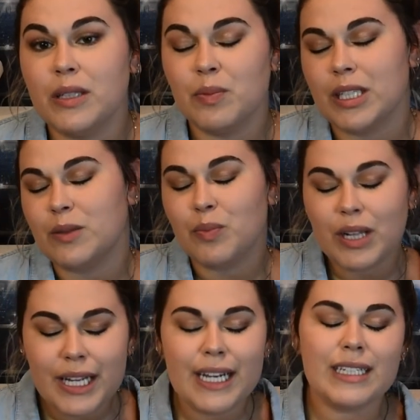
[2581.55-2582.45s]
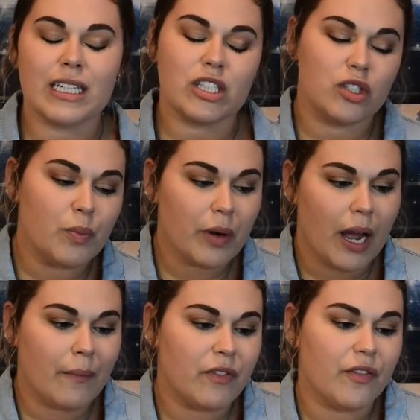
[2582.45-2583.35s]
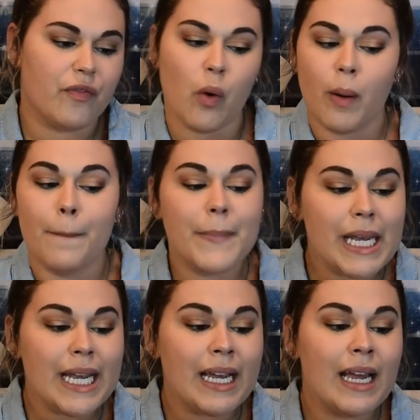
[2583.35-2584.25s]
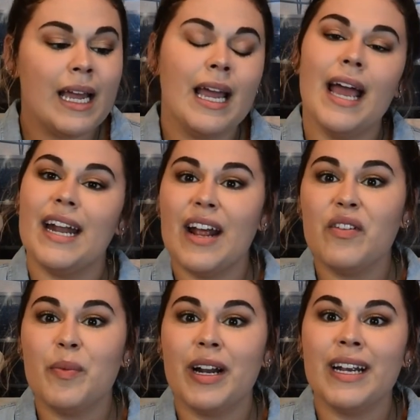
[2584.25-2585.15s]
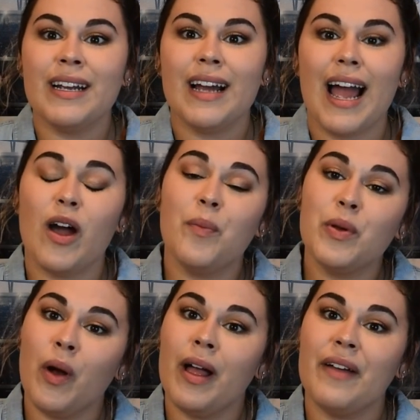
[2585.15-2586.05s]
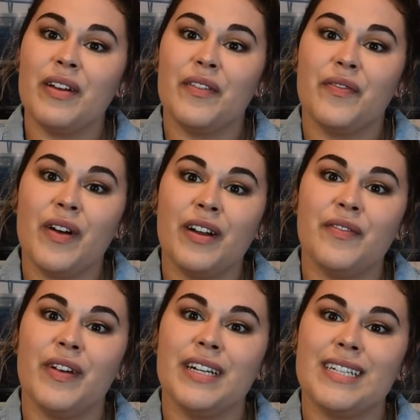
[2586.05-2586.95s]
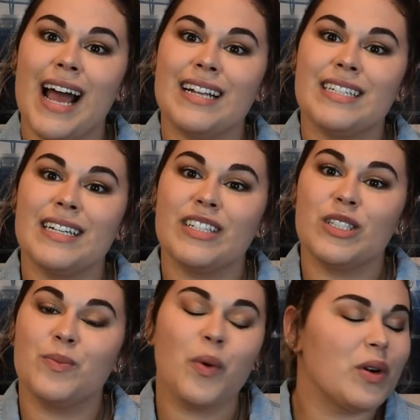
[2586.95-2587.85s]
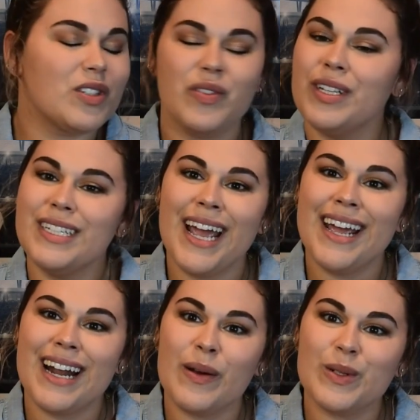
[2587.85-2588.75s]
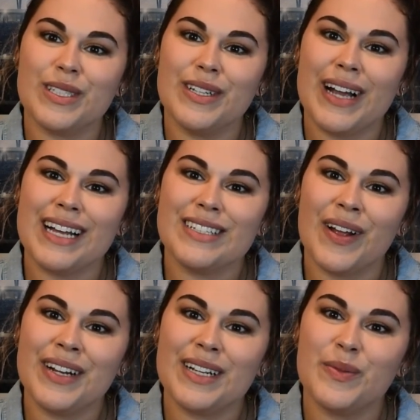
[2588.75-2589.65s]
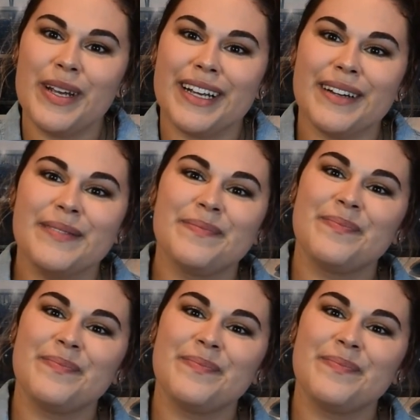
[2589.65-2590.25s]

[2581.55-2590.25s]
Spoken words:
Please, please, please. It's super helpful for me and everybody. I hope you all have a fun, fantastic, sports-filled day, and I will see you guys all next week.